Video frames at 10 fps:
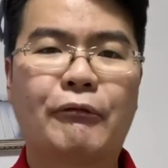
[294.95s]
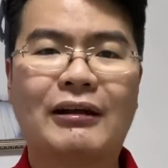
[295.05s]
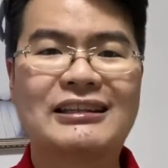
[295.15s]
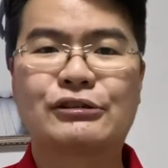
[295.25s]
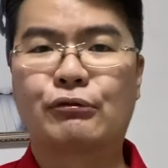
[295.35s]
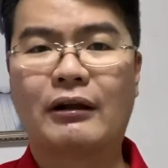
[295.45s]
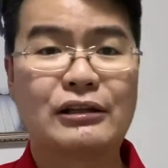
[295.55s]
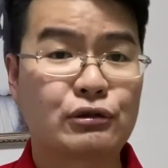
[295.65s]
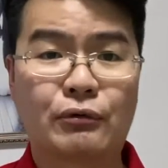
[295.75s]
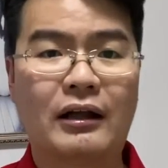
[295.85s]

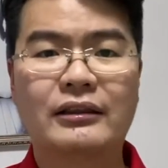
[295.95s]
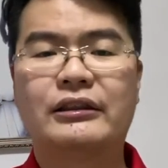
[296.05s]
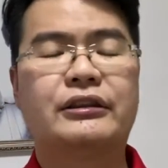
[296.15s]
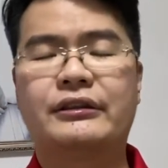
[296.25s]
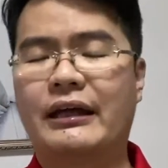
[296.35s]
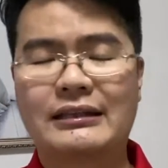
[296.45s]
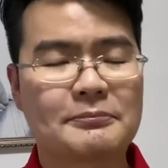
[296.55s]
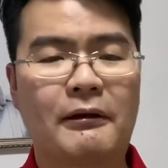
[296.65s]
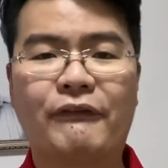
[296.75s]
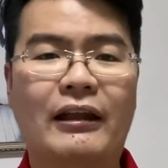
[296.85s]
1:1:1. That's
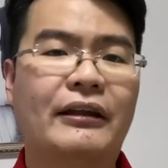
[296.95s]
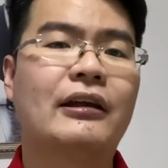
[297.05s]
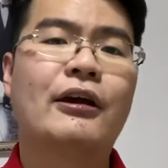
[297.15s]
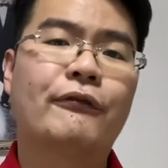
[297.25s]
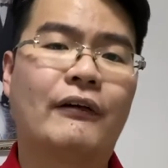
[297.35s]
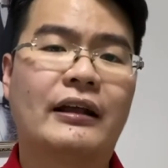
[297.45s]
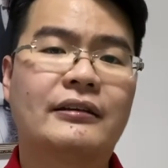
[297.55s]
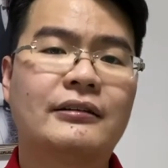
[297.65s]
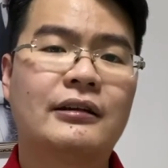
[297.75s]
perfectly fine.